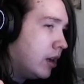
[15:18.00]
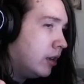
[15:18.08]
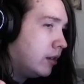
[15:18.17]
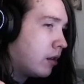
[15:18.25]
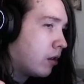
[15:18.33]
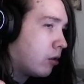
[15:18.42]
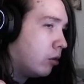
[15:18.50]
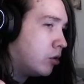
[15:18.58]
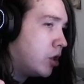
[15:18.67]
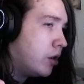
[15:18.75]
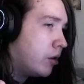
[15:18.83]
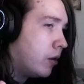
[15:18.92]
This is called
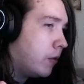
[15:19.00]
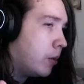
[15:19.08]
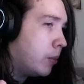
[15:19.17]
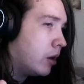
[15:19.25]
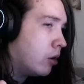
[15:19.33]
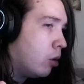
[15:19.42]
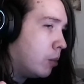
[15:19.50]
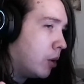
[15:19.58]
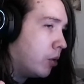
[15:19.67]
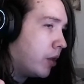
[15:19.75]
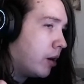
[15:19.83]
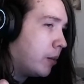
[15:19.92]
gender-affirming
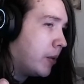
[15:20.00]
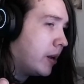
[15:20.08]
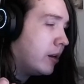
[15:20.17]
hormone therapy.